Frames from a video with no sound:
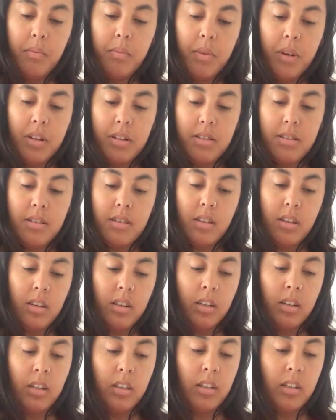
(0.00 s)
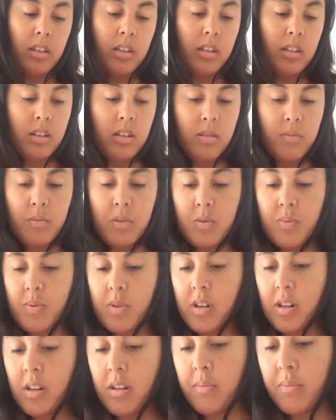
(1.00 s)
just today
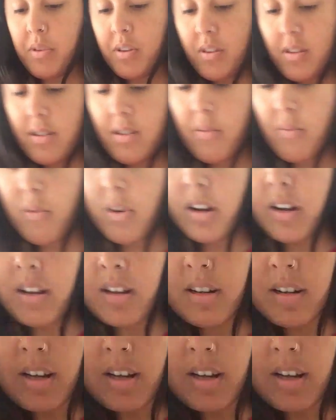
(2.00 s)
because I'm running